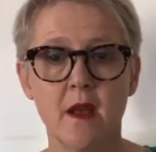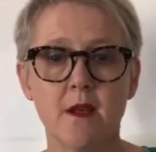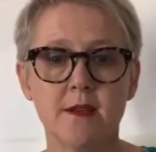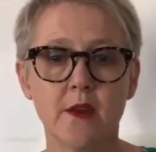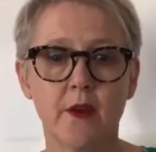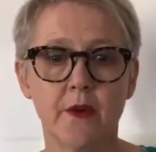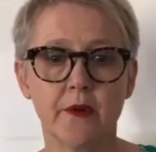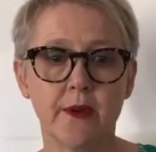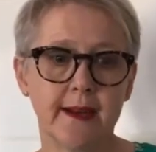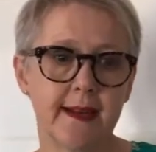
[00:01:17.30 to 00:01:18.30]
So
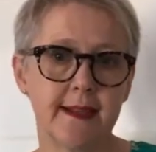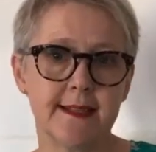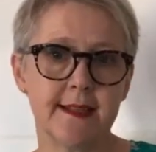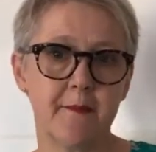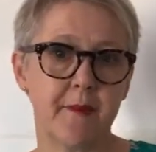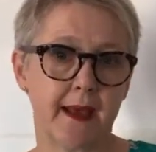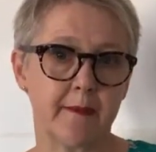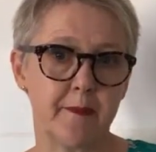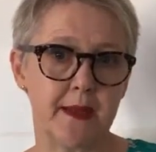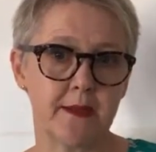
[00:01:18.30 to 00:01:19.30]
let's step back
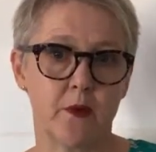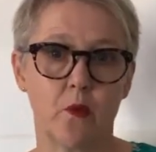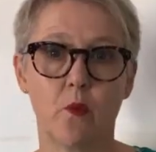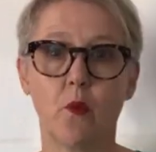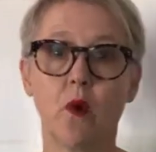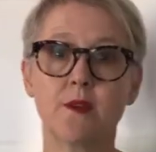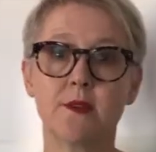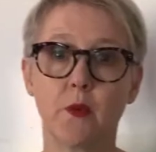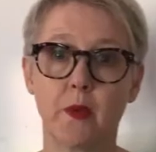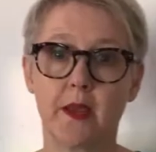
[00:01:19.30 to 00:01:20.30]
a bit. What's
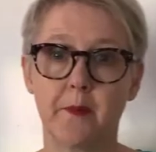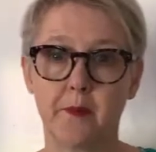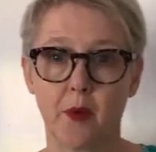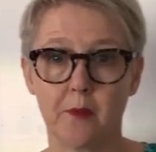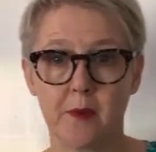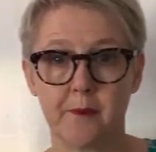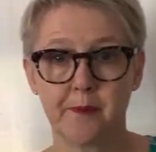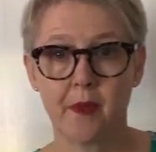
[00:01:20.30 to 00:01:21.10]
a wicked problem?